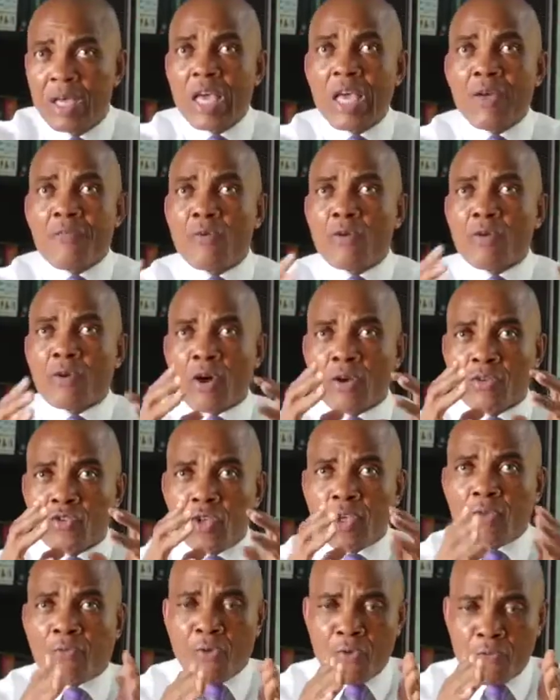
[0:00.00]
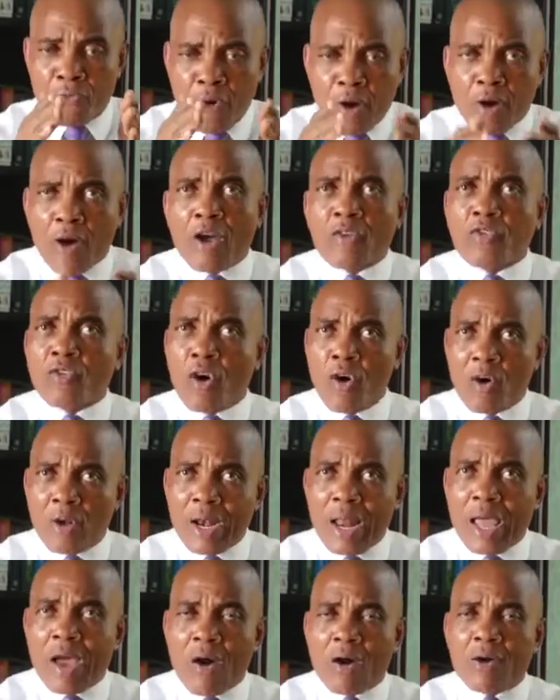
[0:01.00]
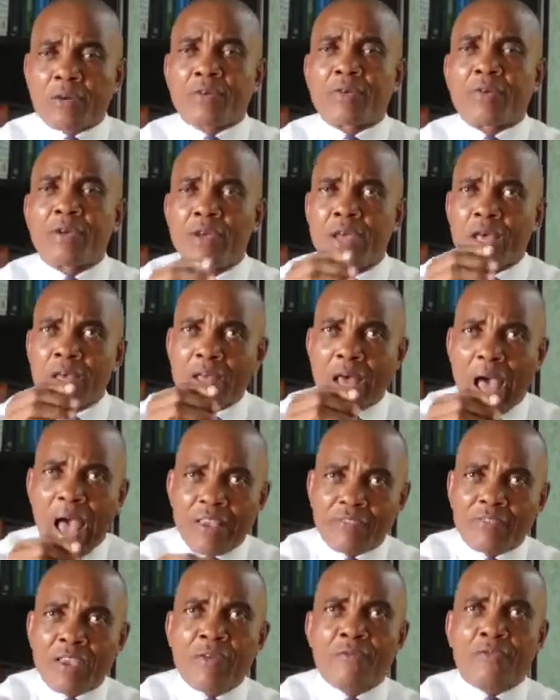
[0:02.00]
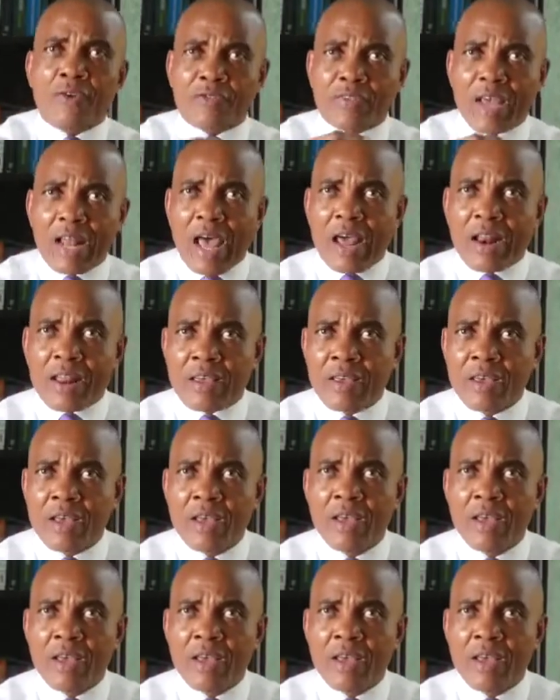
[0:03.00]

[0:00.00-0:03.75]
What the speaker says: If you focus only on asking for salary,